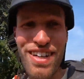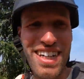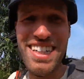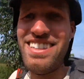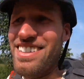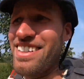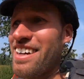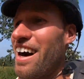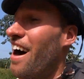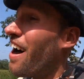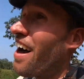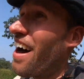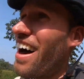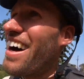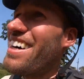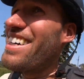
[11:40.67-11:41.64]
but it's
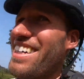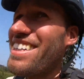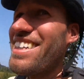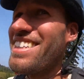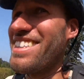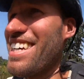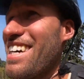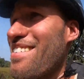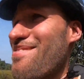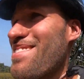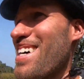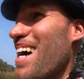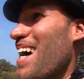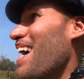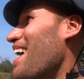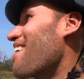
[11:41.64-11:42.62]
hard at the same
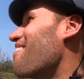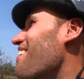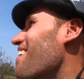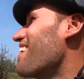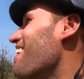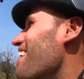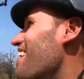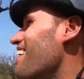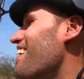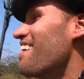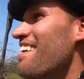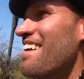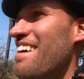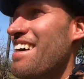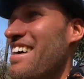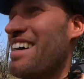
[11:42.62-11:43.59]
time.
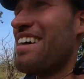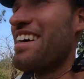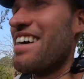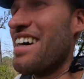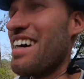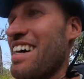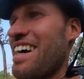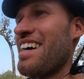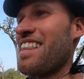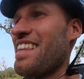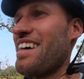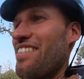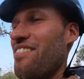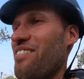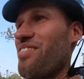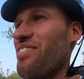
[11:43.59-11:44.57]
And
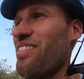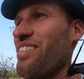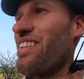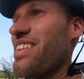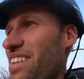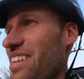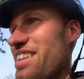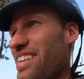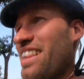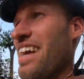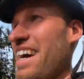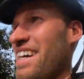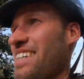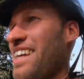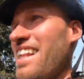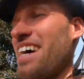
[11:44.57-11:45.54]

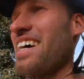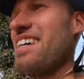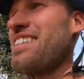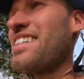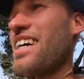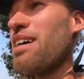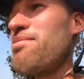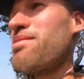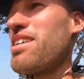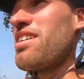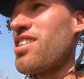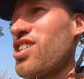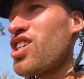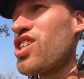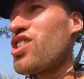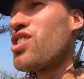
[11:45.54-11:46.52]
like the landscapes
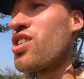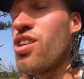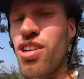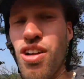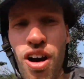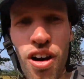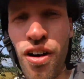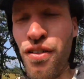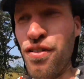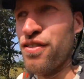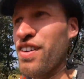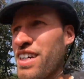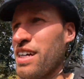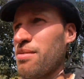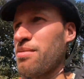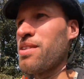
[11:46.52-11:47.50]
are so
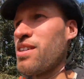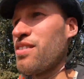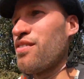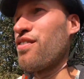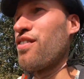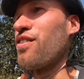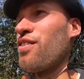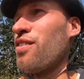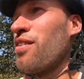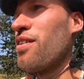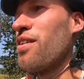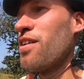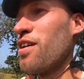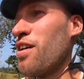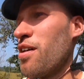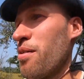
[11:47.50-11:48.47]
freaking beautiful,
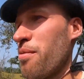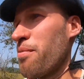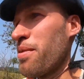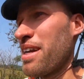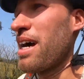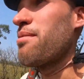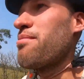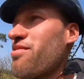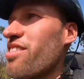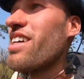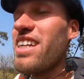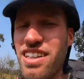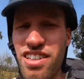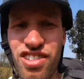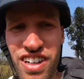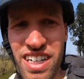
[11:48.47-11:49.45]
but I'm
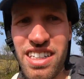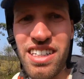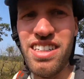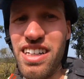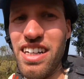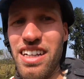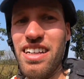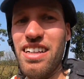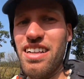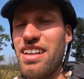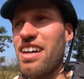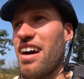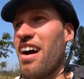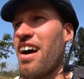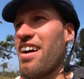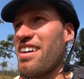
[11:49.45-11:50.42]
really interested in,
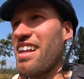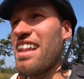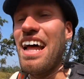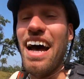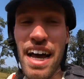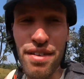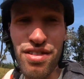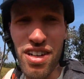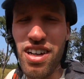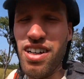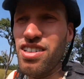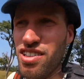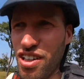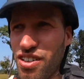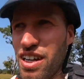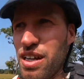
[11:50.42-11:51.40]
are the lives
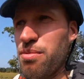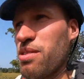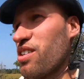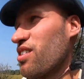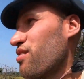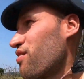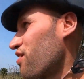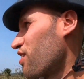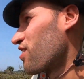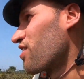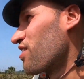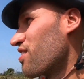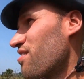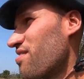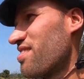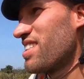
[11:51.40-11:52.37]
also that
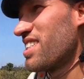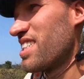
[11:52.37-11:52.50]
beautiful?